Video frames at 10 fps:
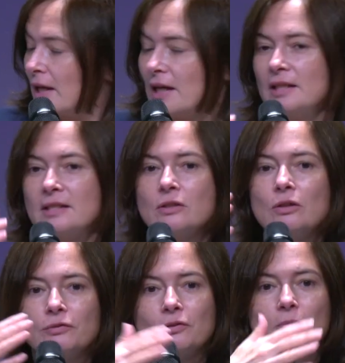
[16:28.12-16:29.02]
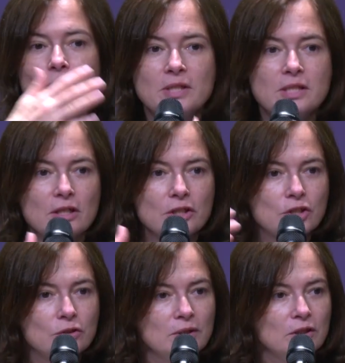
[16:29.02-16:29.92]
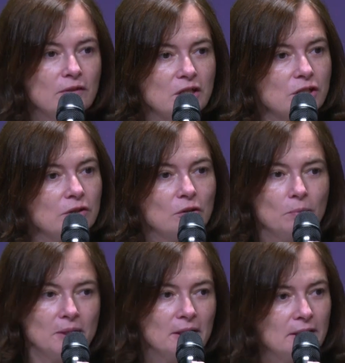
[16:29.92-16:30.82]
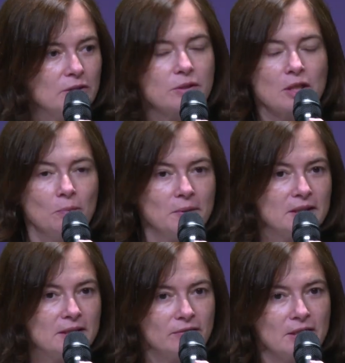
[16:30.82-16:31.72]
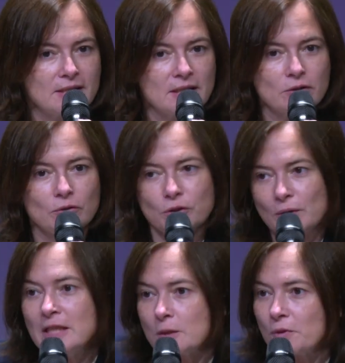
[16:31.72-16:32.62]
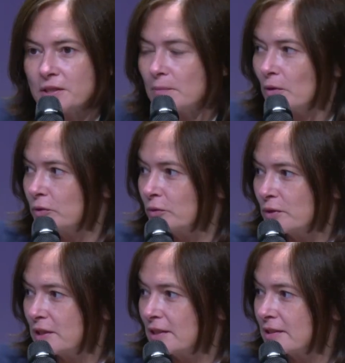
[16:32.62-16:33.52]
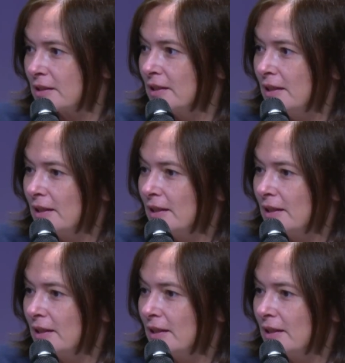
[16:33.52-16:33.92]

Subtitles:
And it's go from research to innovation, industry competitiveness, and so on. So it's possible to do things.